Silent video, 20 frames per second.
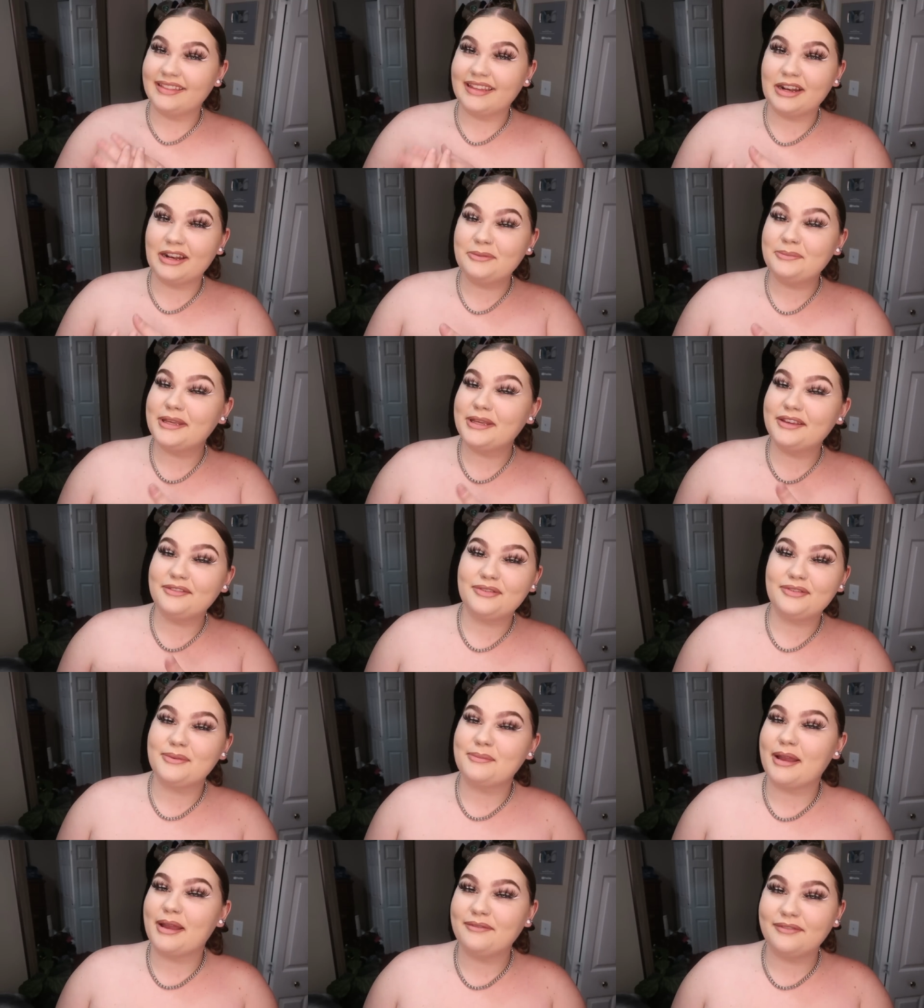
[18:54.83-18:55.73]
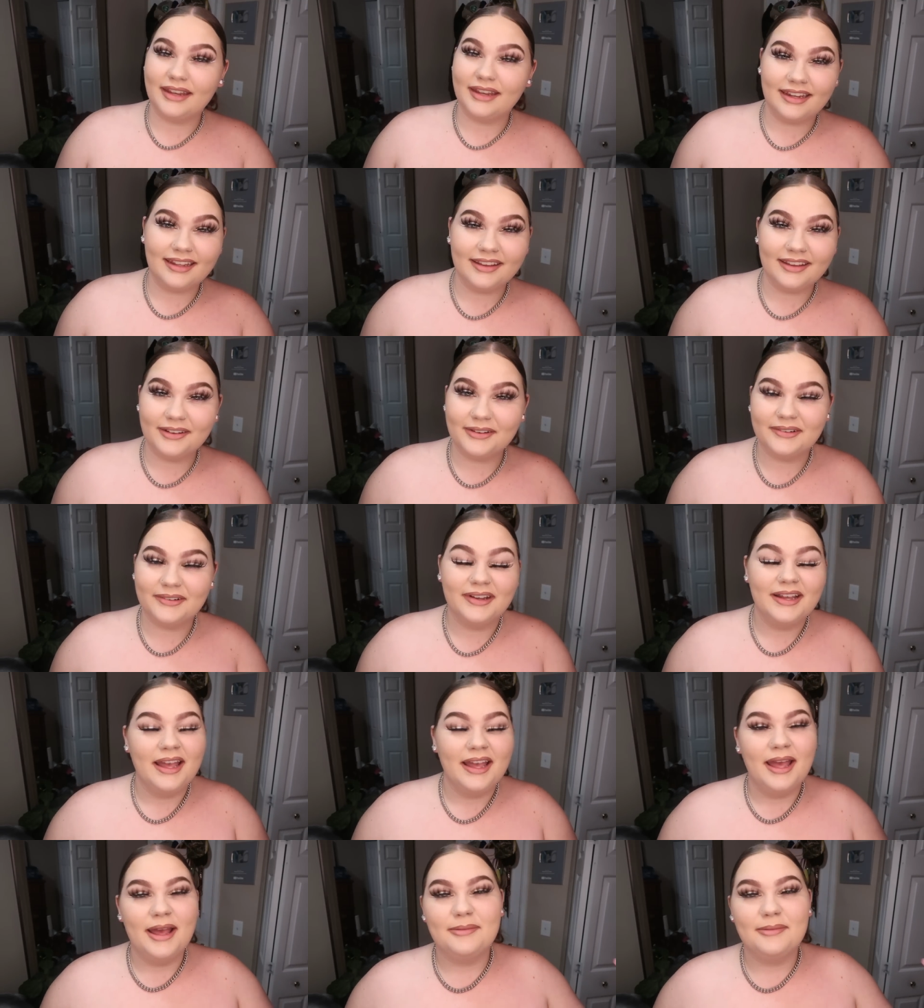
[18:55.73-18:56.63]
And that'll be it for my video.
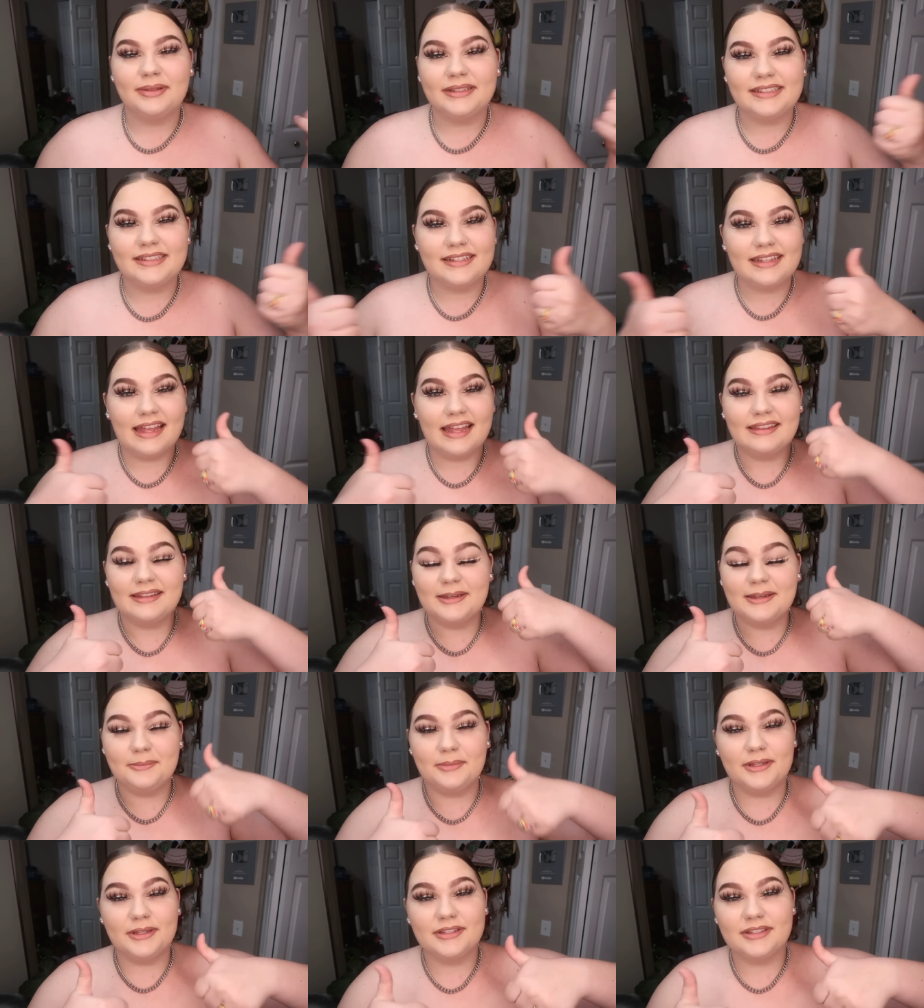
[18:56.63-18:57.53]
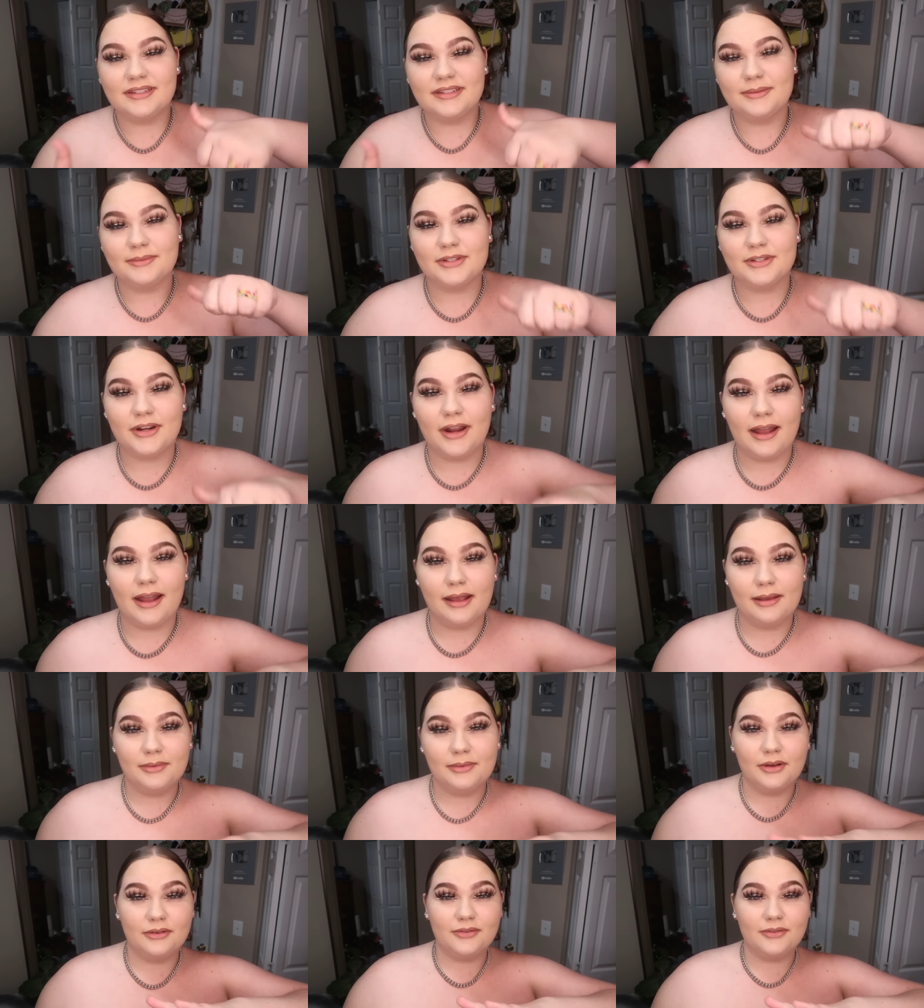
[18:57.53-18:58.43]
Please hit that like button,
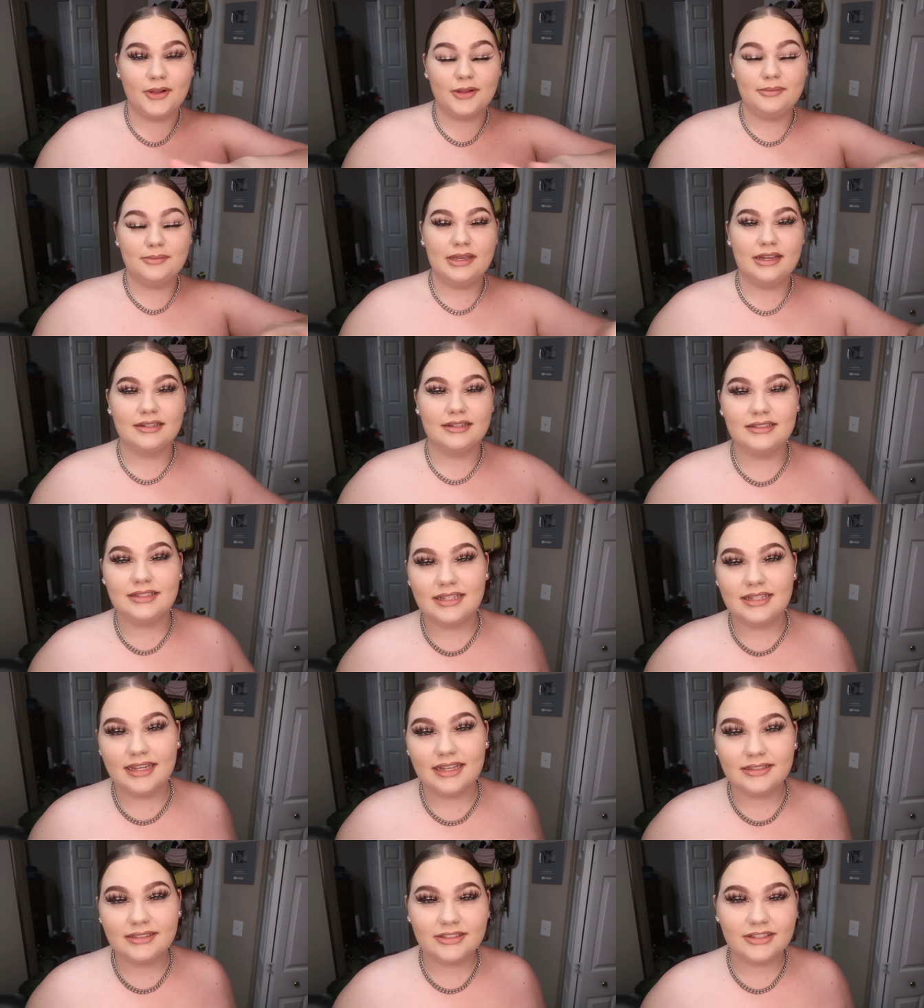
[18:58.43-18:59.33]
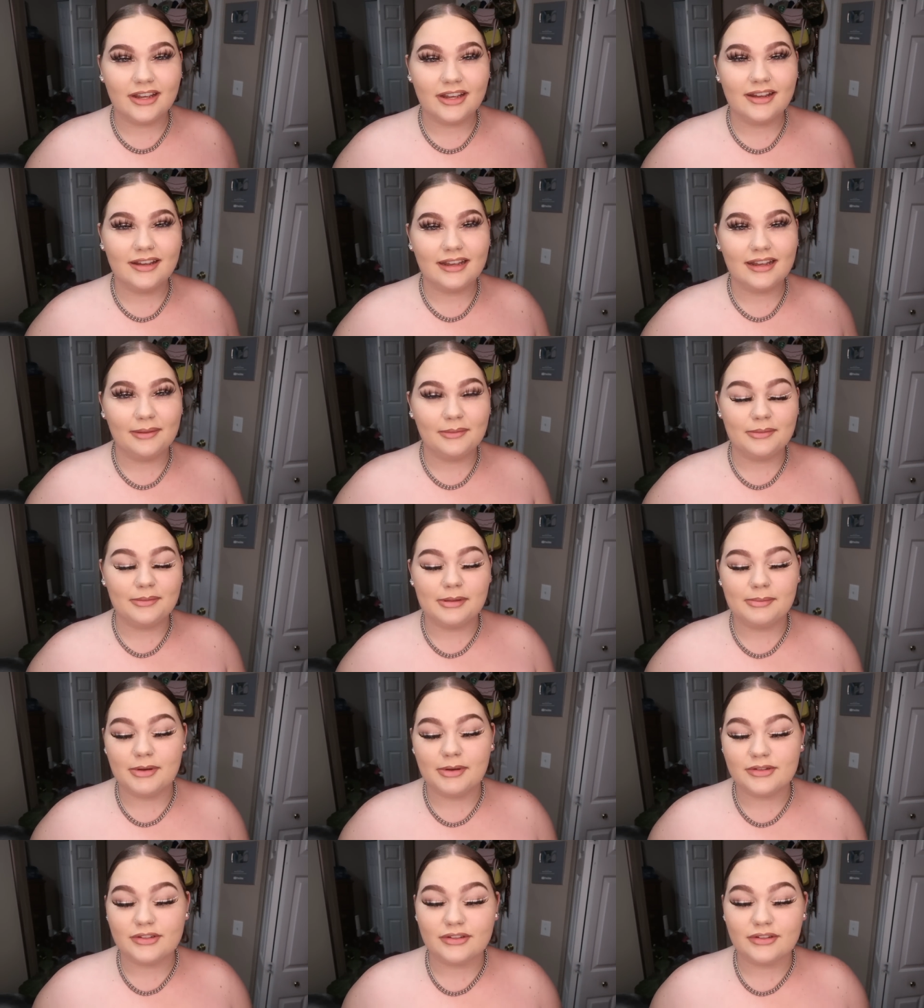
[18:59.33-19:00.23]
subscribe, go follow me on TikTok. I'm gonna
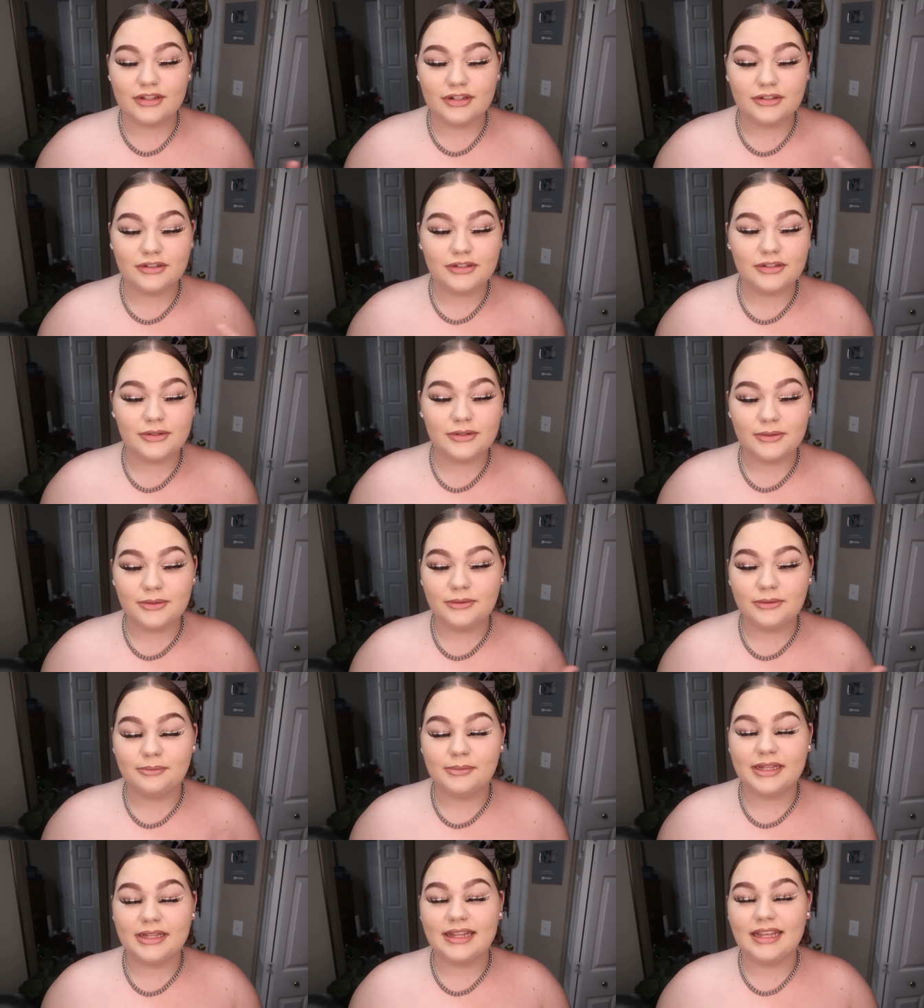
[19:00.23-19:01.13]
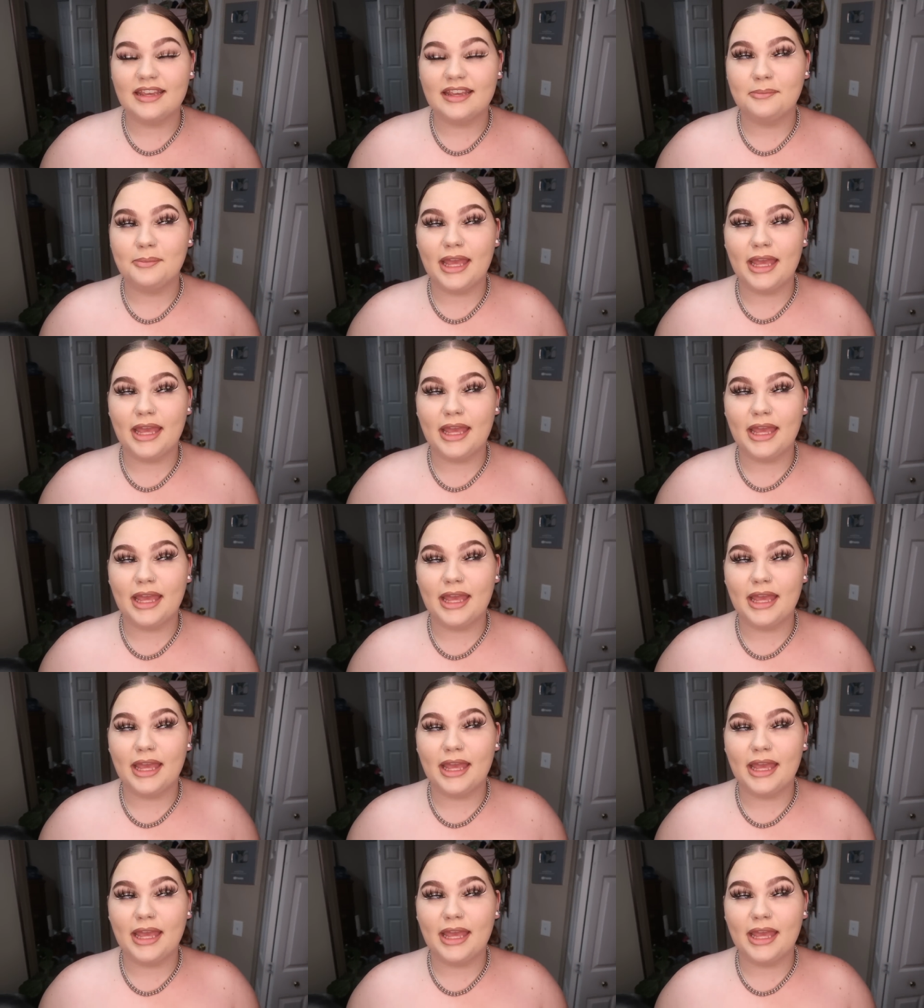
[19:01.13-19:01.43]
be posting there soon, but they